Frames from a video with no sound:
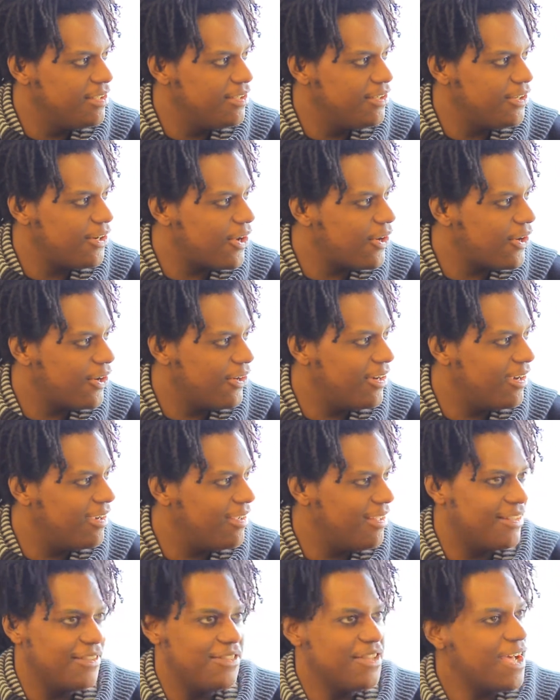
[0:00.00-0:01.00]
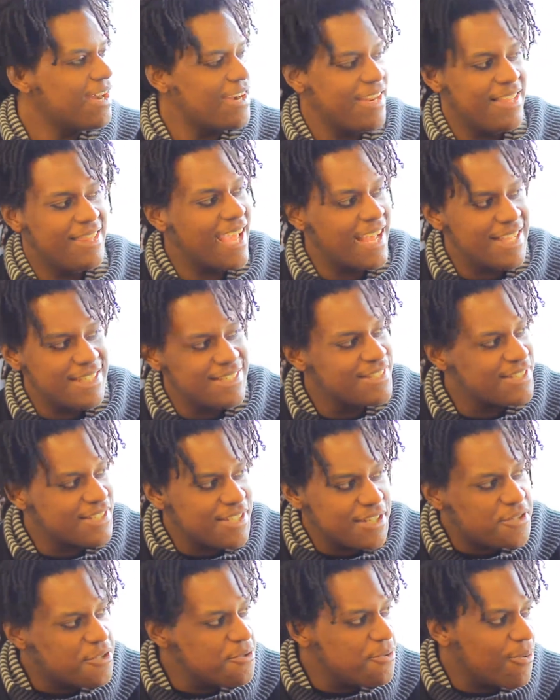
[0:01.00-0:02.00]
You know, none of that
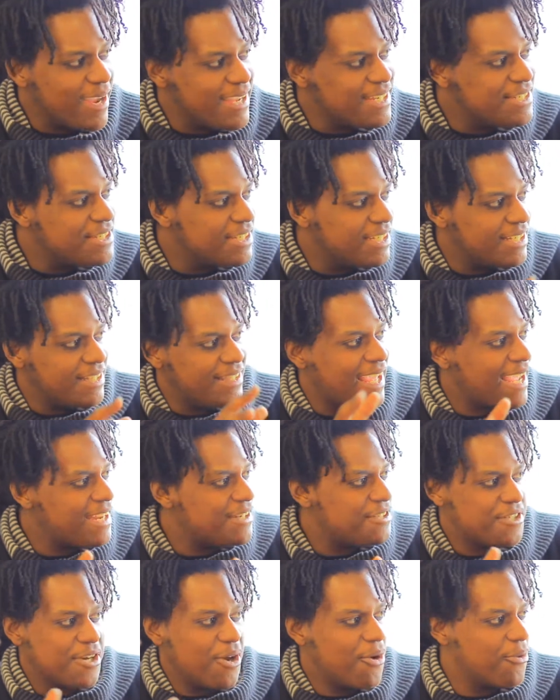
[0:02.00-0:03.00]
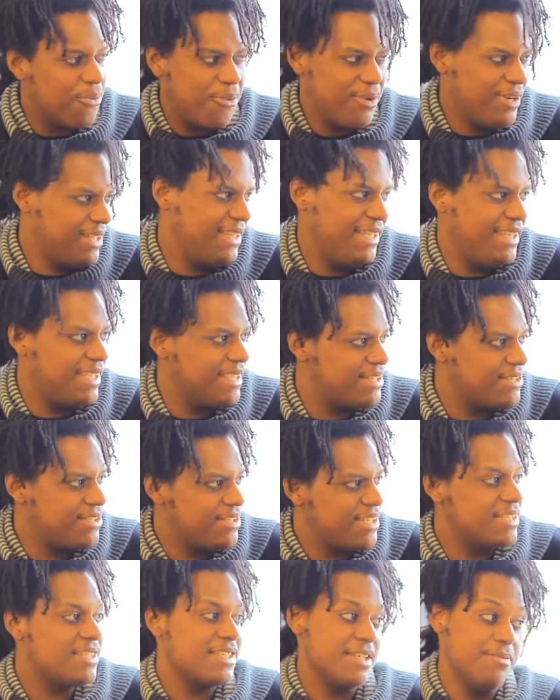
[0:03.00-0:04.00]
situation in that show really
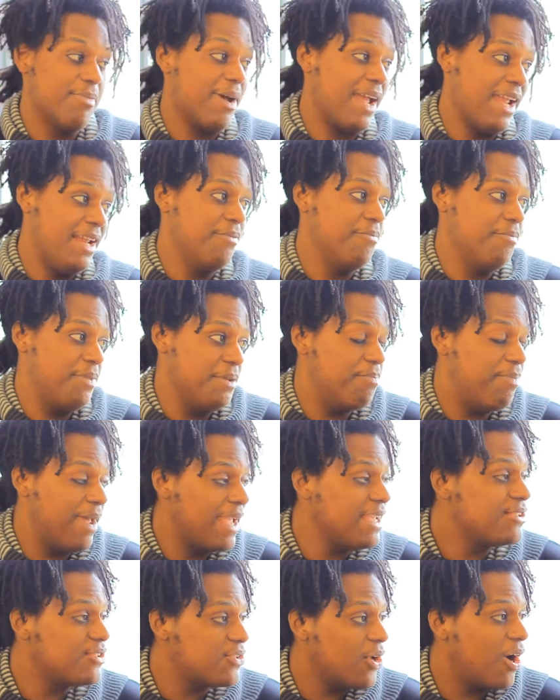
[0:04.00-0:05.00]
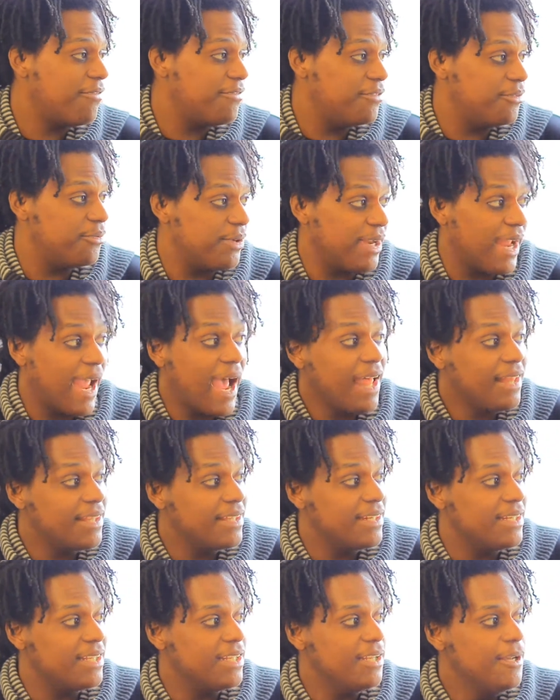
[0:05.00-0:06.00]
exists. It might be based off of
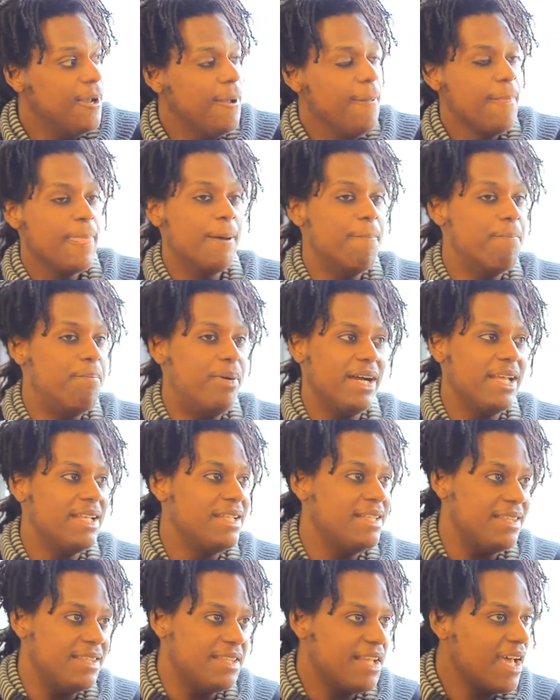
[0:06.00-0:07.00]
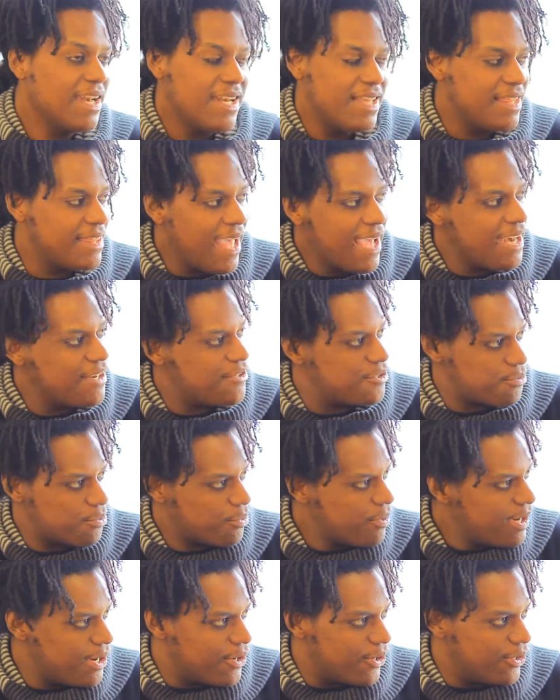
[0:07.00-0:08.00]
reality, but none of that is
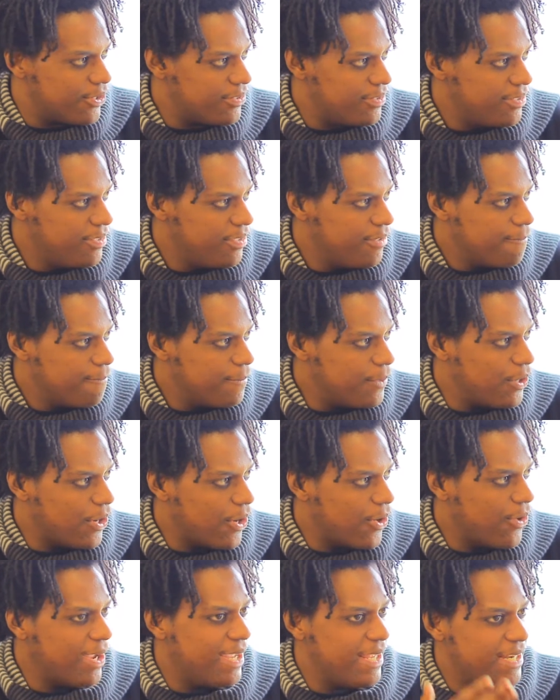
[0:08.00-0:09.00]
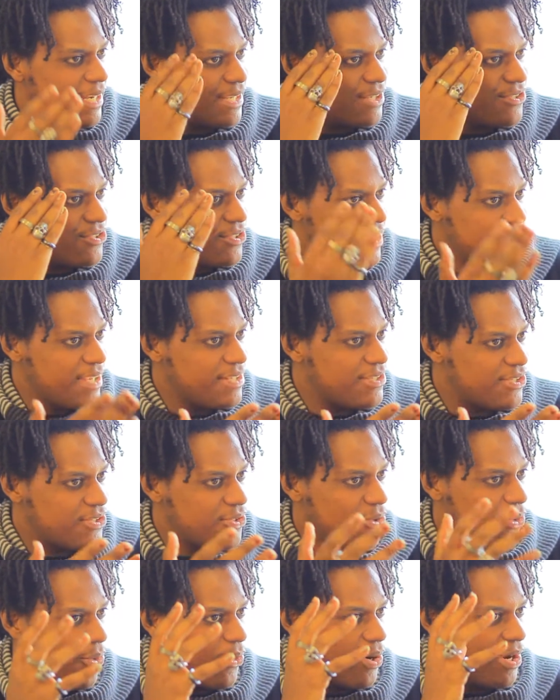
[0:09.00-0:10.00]
real. You know, it
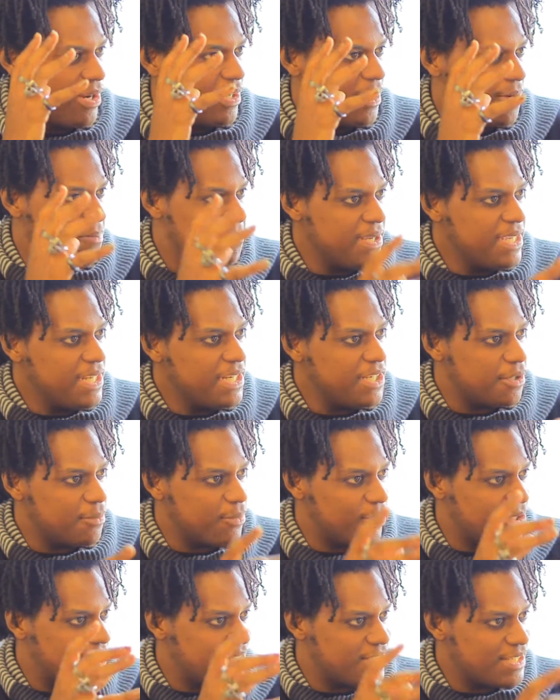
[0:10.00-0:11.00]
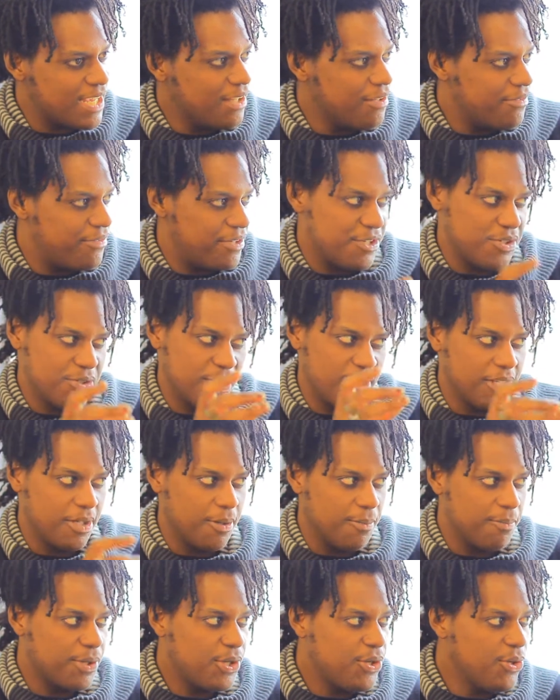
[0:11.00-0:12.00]
exists on a medium, on the television, on the
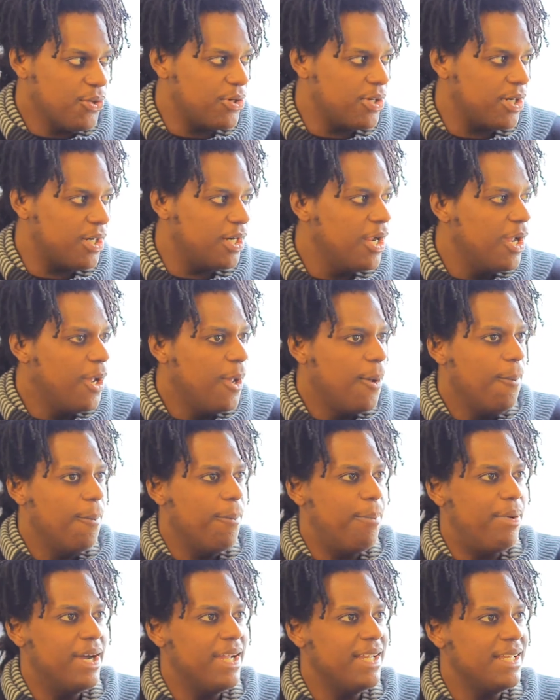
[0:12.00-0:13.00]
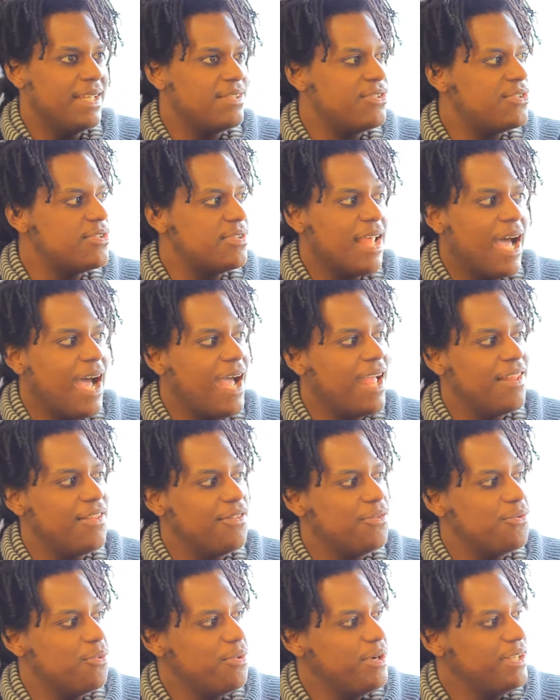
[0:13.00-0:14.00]
computer, mm-hmm. but it's not
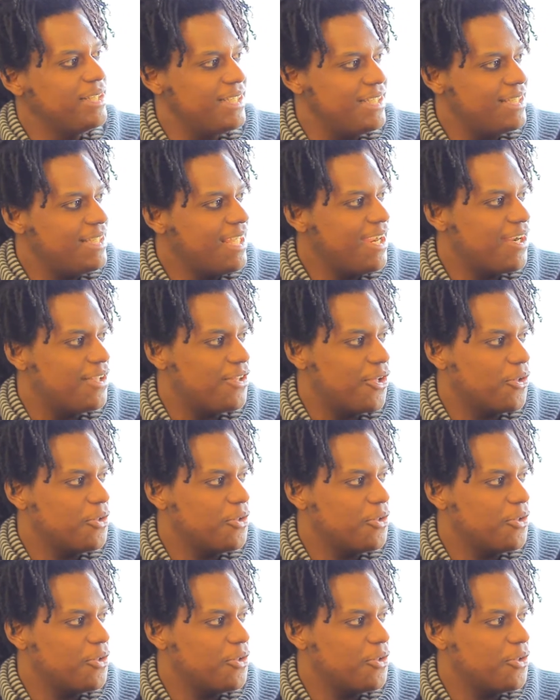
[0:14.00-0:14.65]
really there.